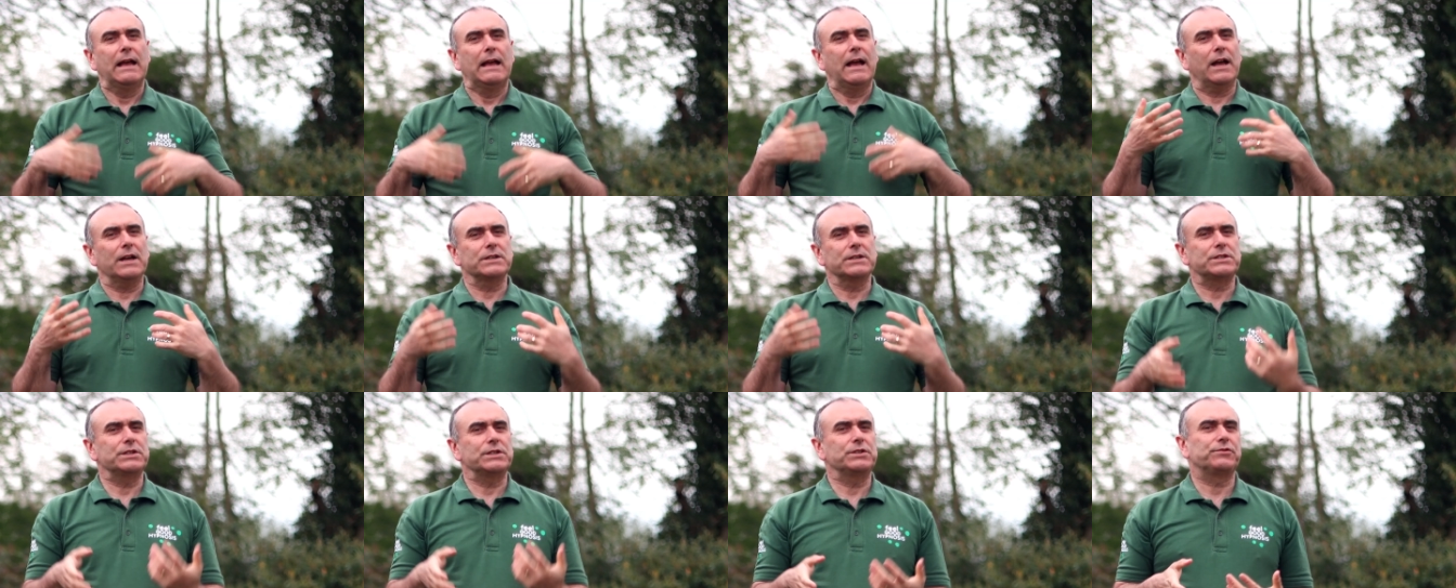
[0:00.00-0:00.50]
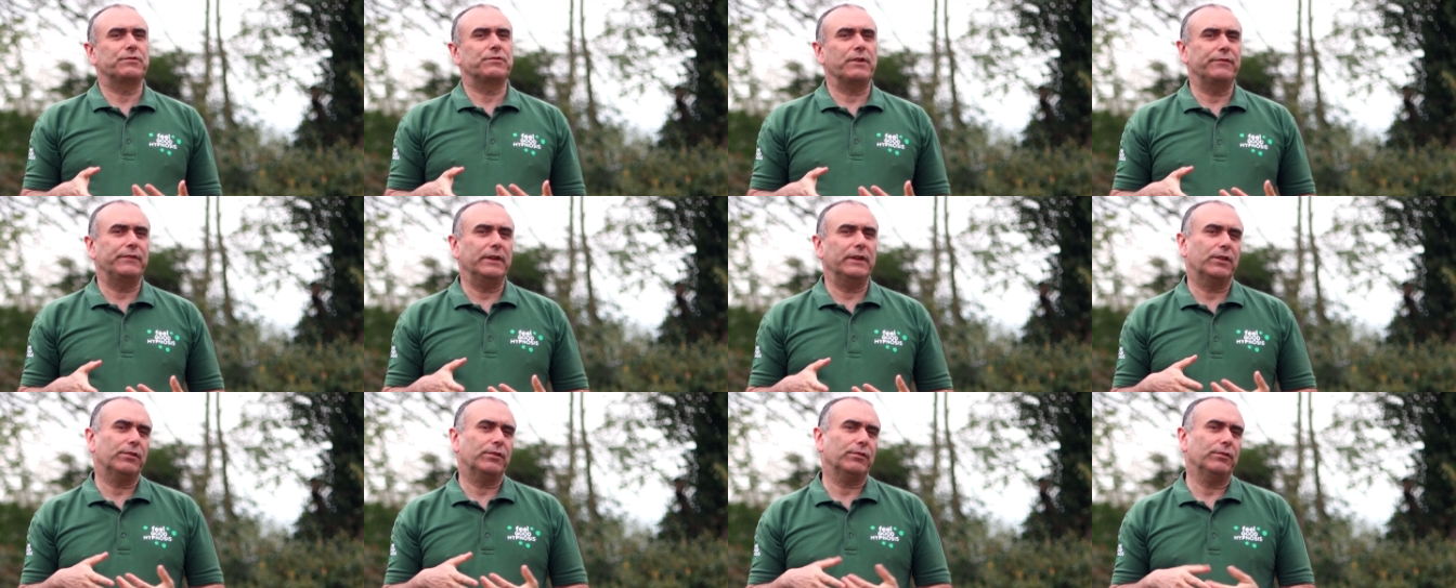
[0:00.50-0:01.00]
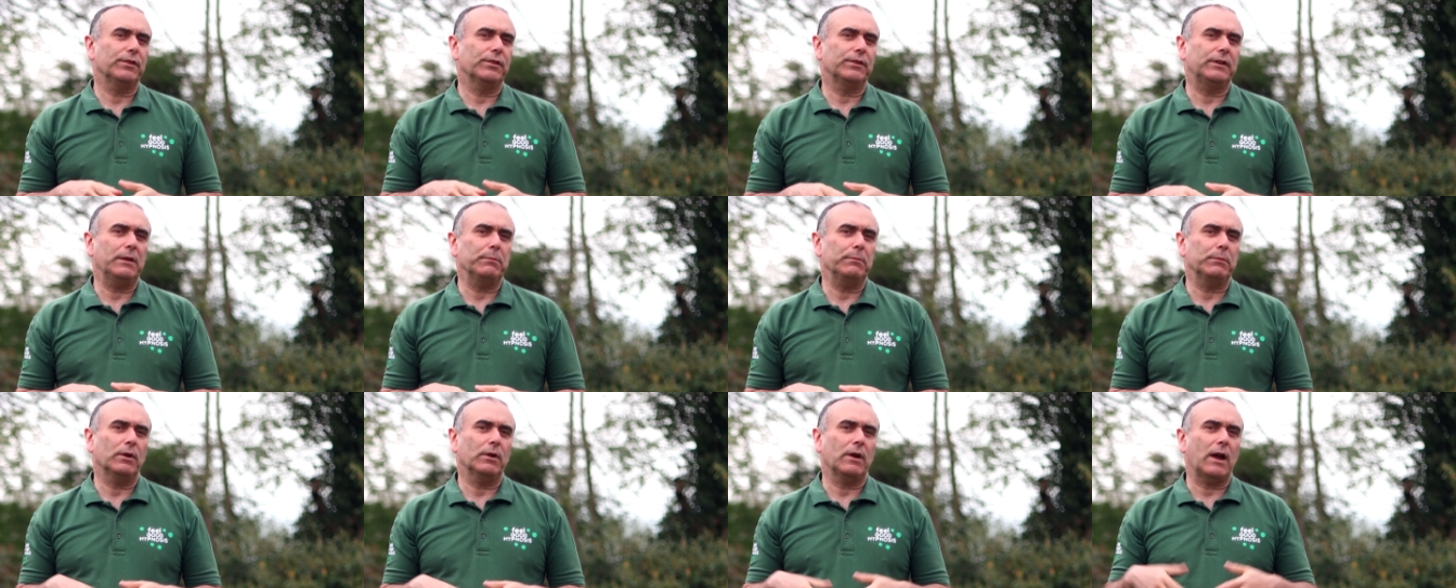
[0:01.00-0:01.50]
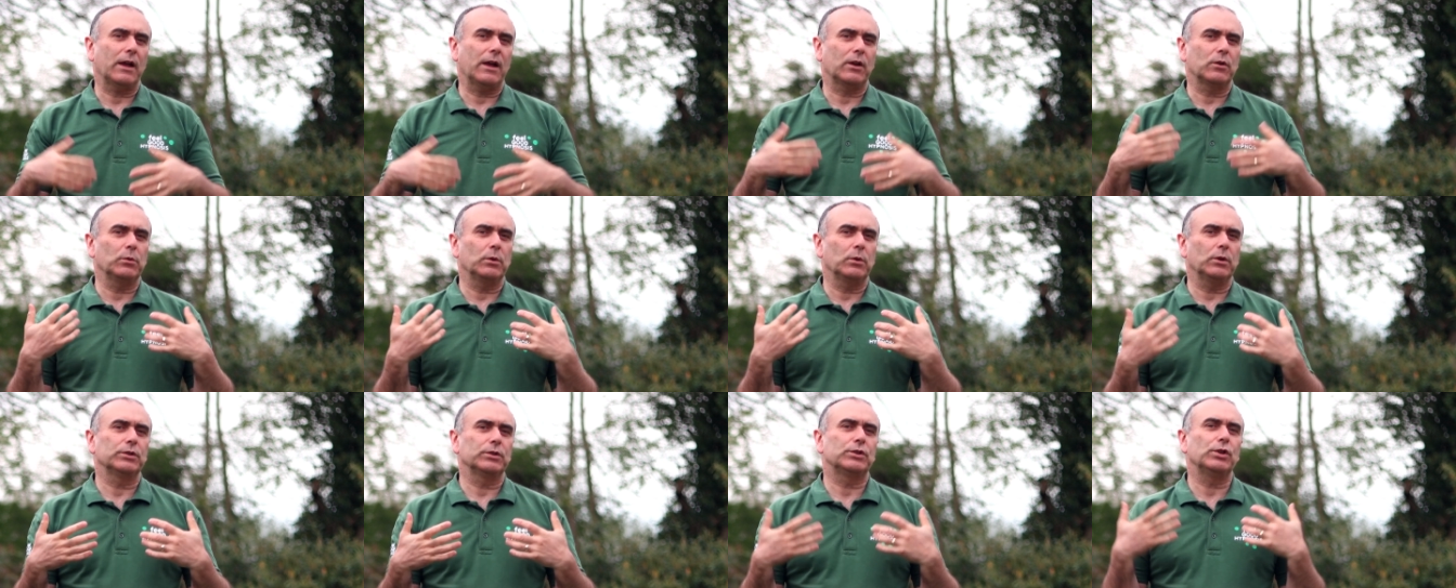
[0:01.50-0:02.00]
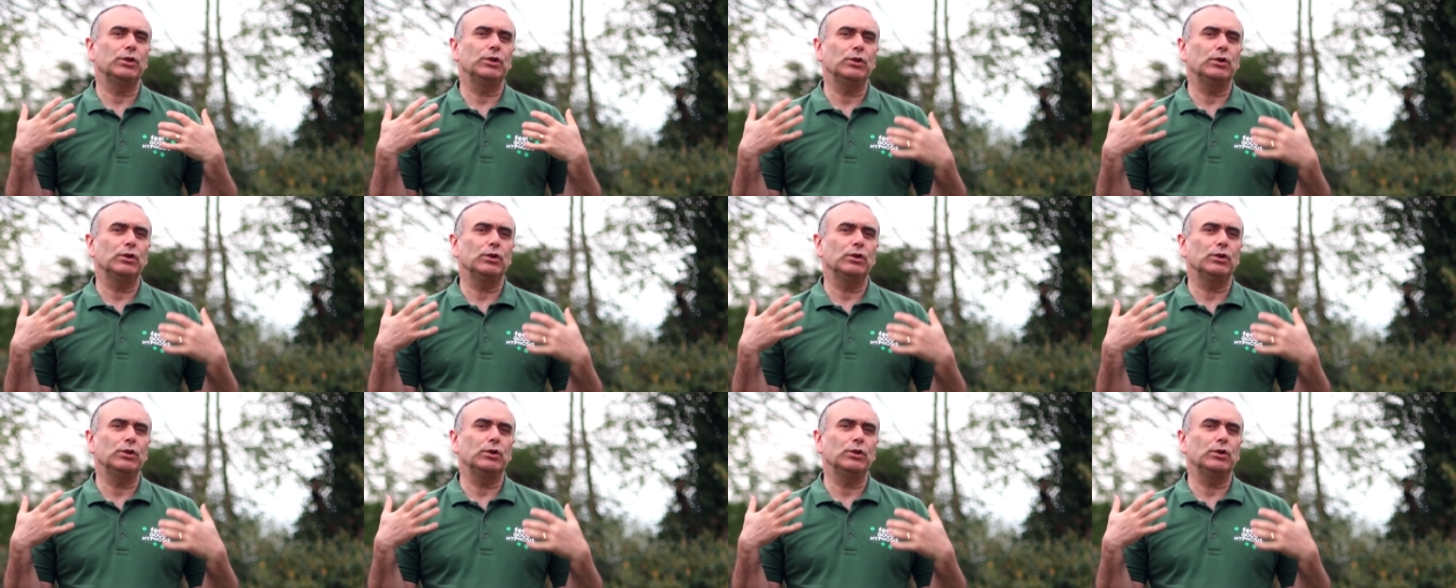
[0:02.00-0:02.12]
As she's drifting through the deepener, I go on to